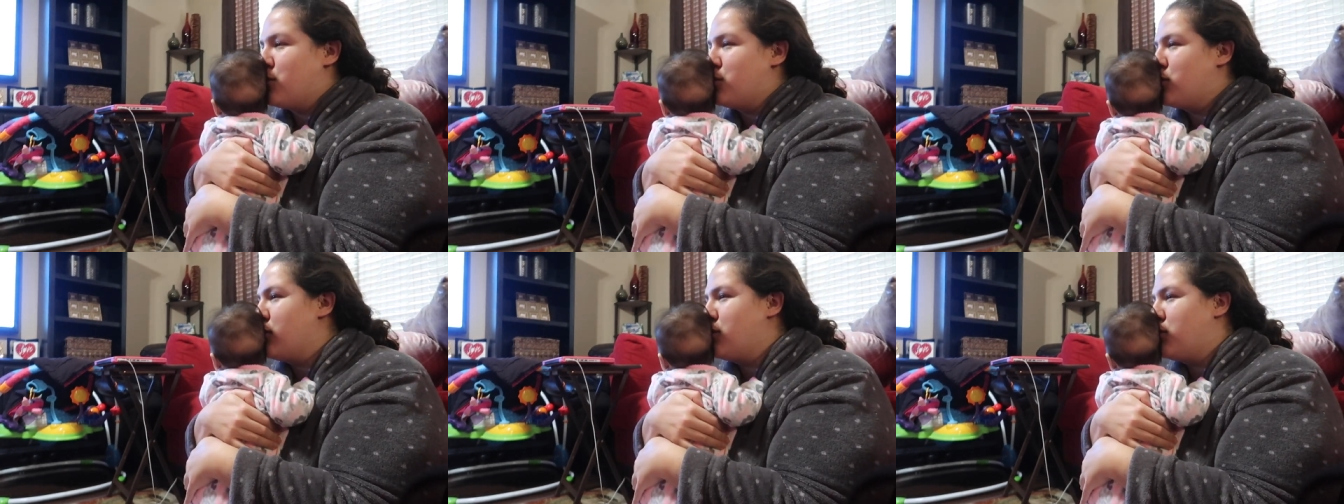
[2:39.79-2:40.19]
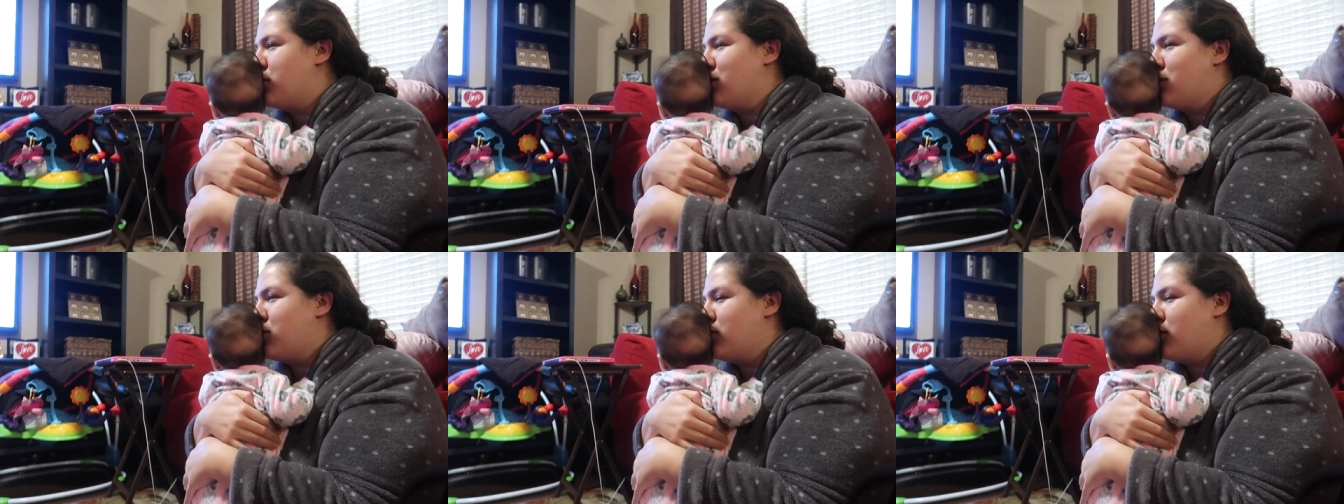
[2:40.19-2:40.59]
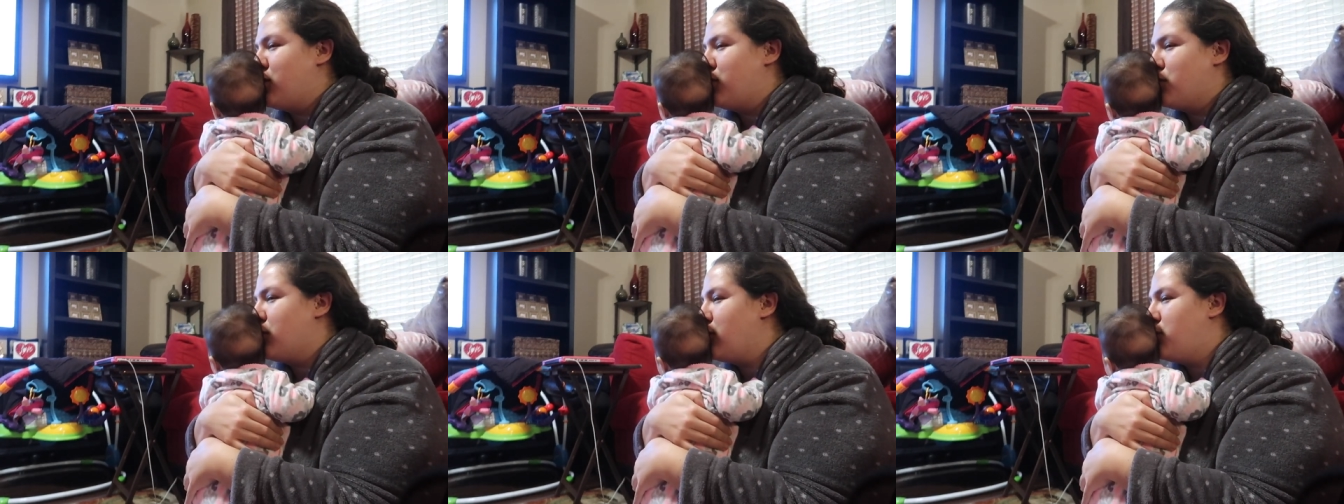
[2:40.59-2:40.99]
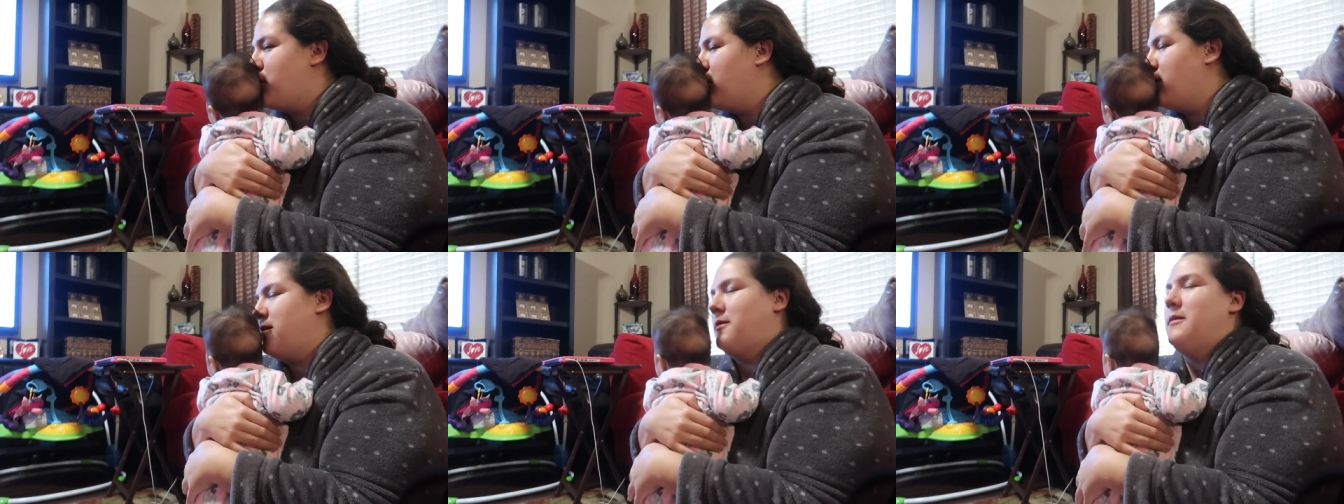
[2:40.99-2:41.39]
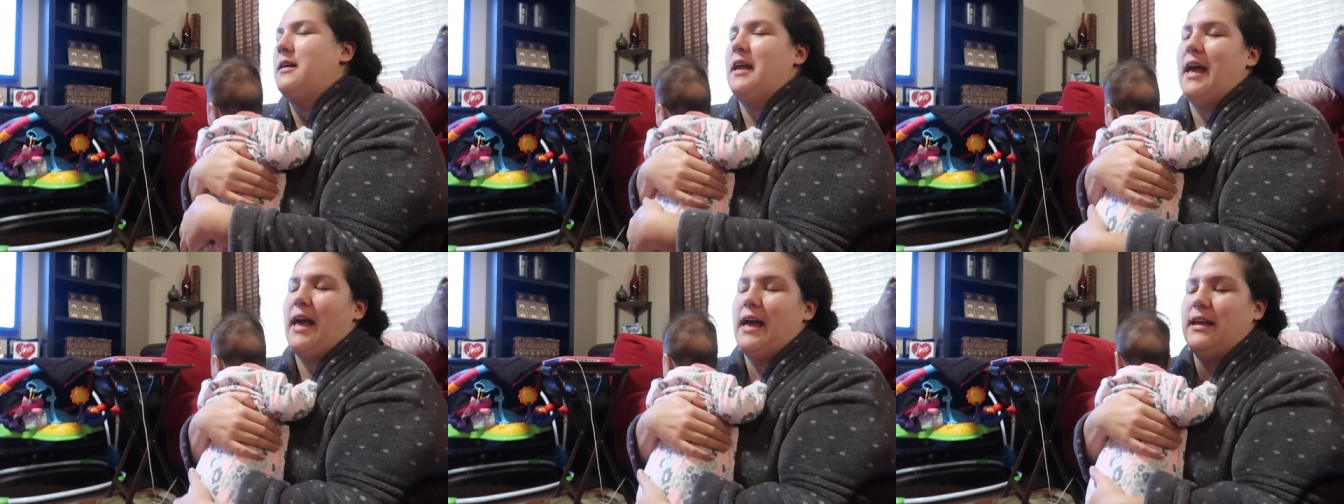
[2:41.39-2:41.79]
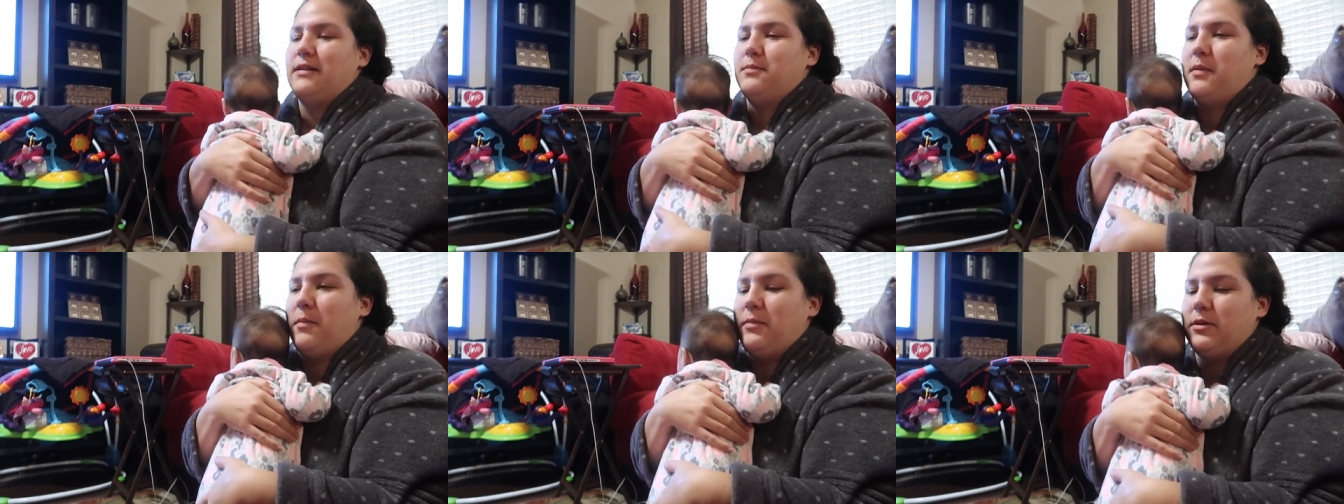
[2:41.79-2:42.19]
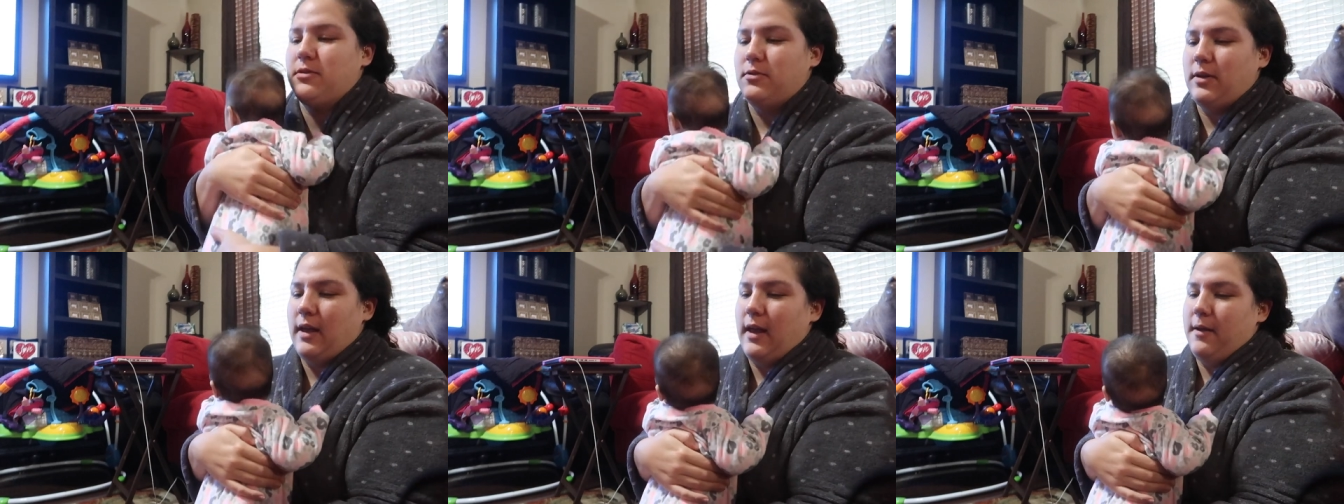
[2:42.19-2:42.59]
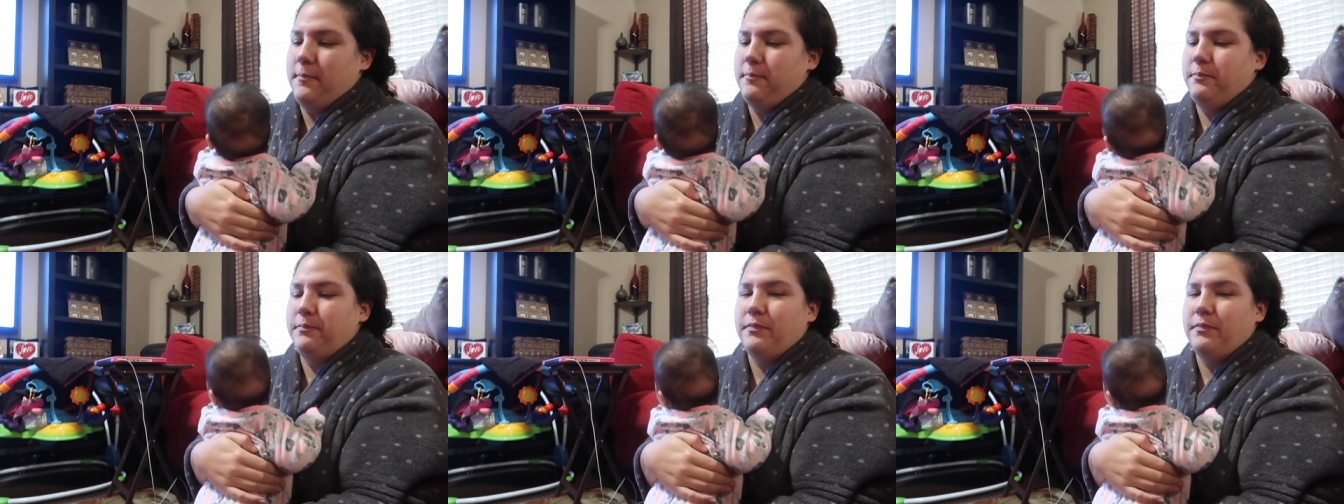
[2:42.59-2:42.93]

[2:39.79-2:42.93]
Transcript: Are you okay, mommy? Yeah, mommy's okay.